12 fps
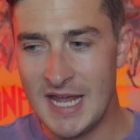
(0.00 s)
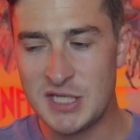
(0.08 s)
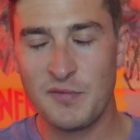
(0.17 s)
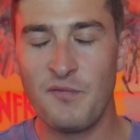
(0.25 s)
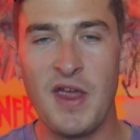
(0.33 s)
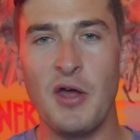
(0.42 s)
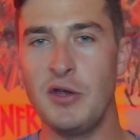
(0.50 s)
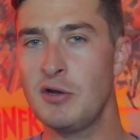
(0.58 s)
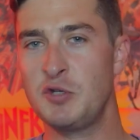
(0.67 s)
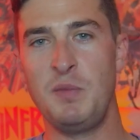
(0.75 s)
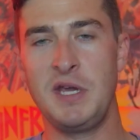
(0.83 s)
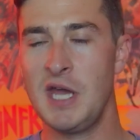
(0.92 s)
its
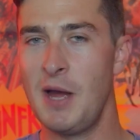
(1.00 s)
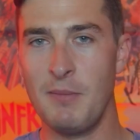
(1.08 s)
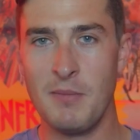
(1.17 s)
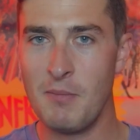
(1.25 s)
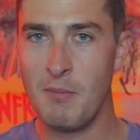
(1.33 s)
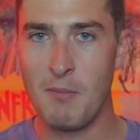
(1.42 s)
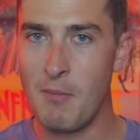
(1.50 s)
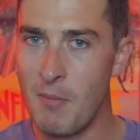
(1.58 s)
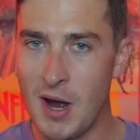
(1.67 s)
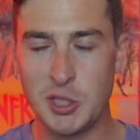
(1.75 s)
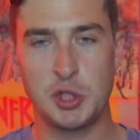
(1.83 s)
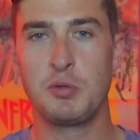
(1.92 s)
failures become
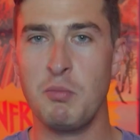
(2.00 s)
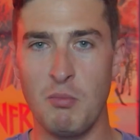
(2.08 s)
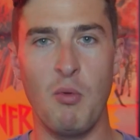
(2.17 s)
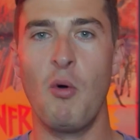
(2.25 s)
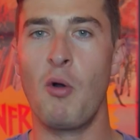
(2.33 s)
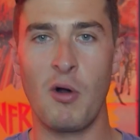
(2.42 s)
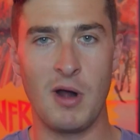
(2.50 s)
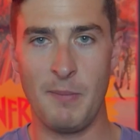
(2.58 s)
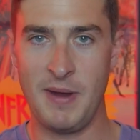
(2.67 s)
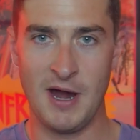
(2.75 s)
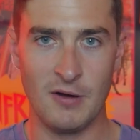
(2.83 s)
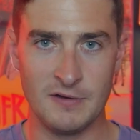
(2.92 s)
much more
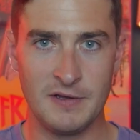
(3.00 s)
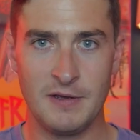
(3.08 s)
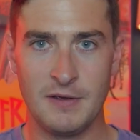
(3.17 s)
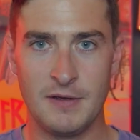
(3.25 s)
apparent.